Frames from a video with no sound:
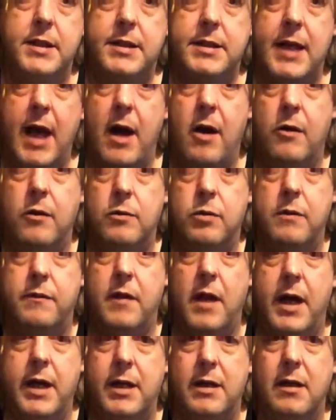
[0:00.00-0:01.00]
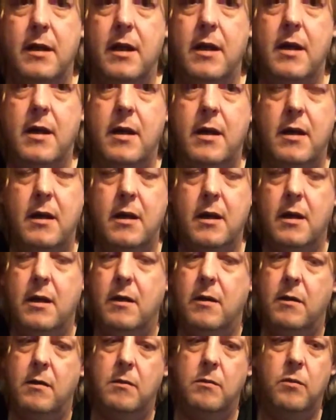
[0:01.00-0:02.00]
settled with, like,
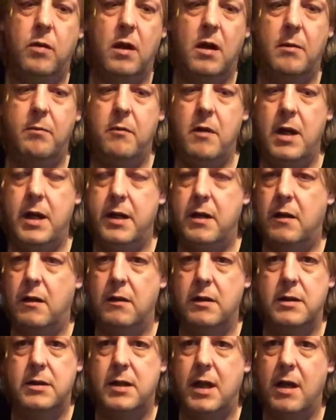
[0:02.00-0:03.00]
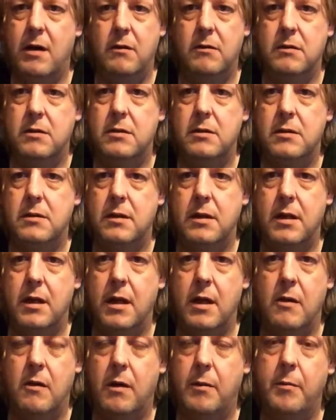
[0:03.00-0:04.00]
well, I'm really not settled,
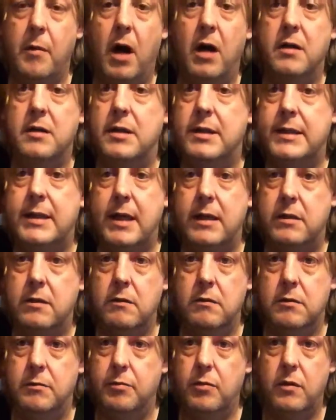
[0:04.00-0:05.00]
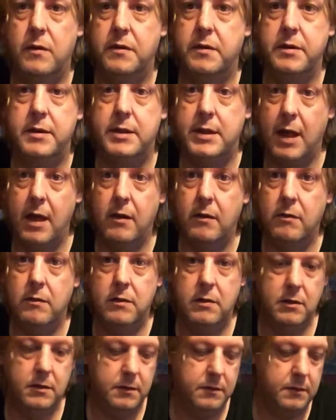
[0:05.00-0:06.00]
you know, I'm unsettled more than
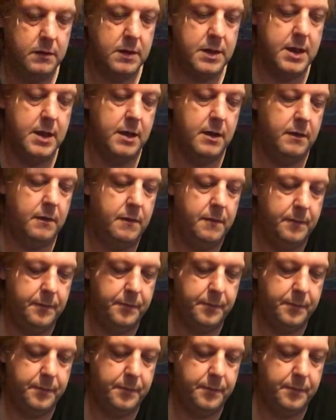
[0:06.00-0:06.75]
settled, you know.